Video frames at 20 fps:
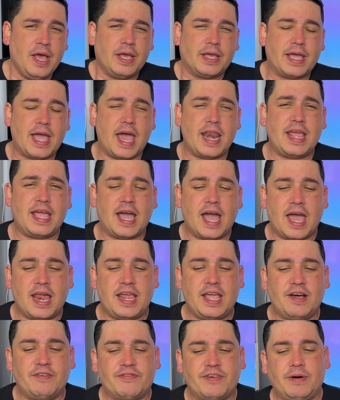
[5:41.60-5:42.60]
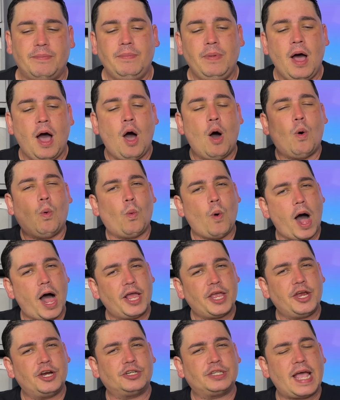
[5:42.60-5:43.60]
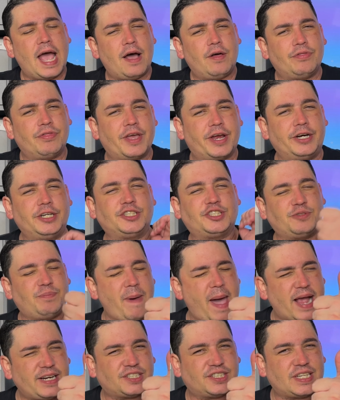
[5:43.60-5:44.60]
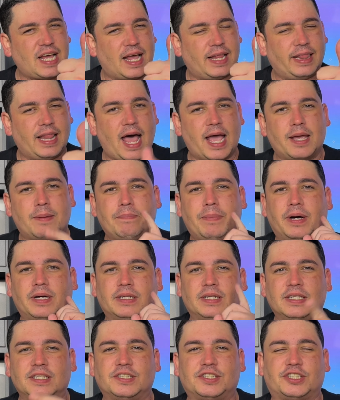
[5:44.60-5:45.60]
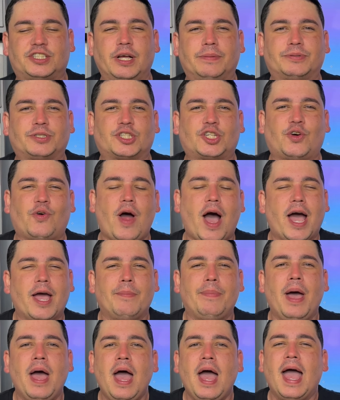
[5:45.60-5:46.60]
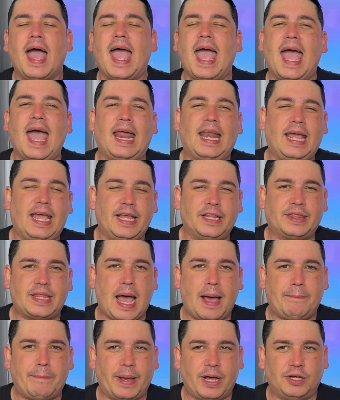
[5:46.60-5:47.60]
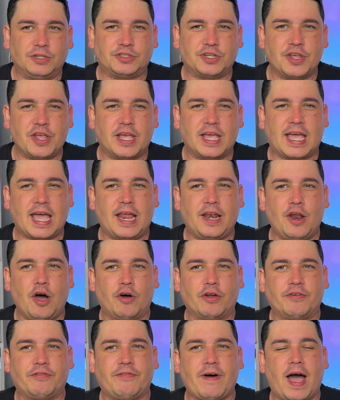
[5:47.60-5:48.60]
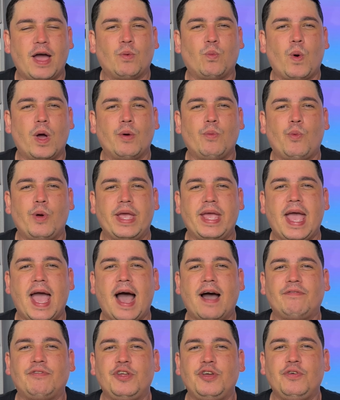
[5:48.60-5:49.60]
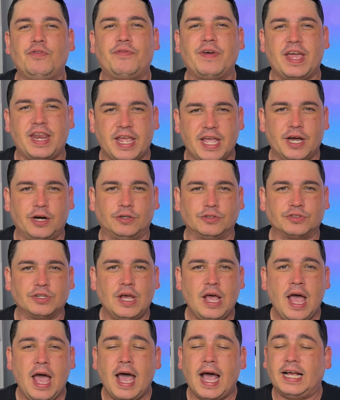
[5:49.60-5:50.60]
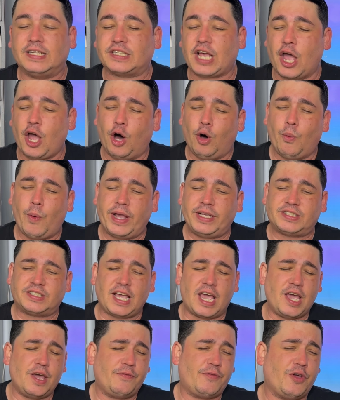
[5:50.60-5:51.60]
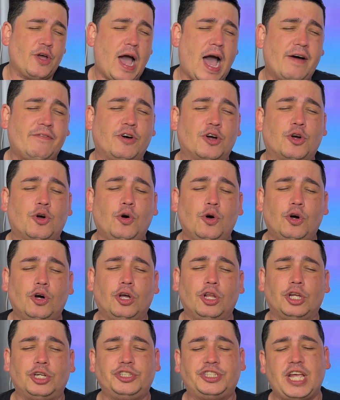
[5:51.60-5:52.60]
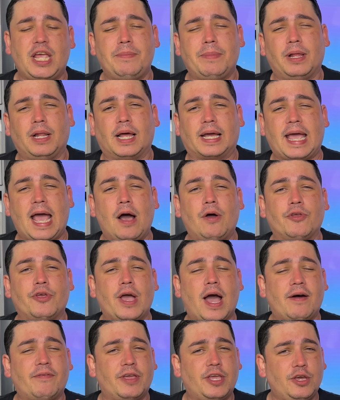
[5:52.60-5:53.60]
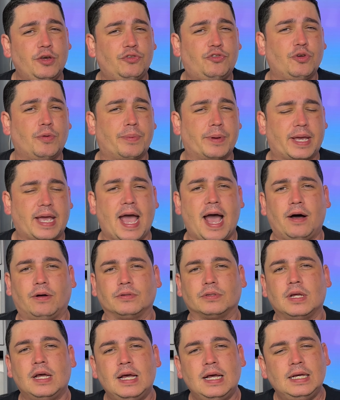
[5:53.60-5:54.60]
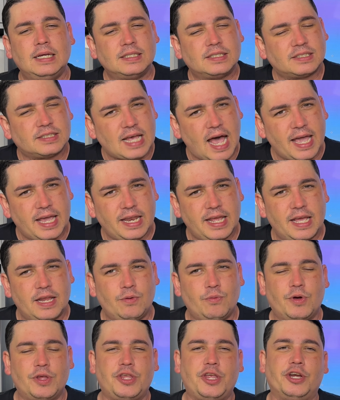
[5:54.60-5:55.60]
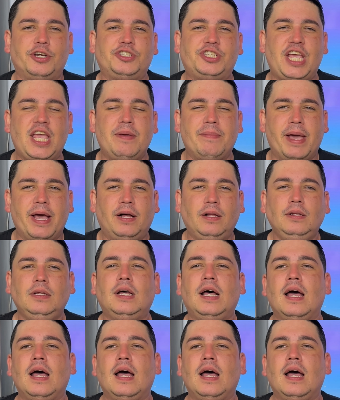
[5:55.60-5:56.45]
getting any of them? While you're down there, smash that like button, subscribe, and hit that bell so you get notified when we have new videos. As I always say, if you have a Google or Gmail account, you have a YouTube account. Sign in with your Gmail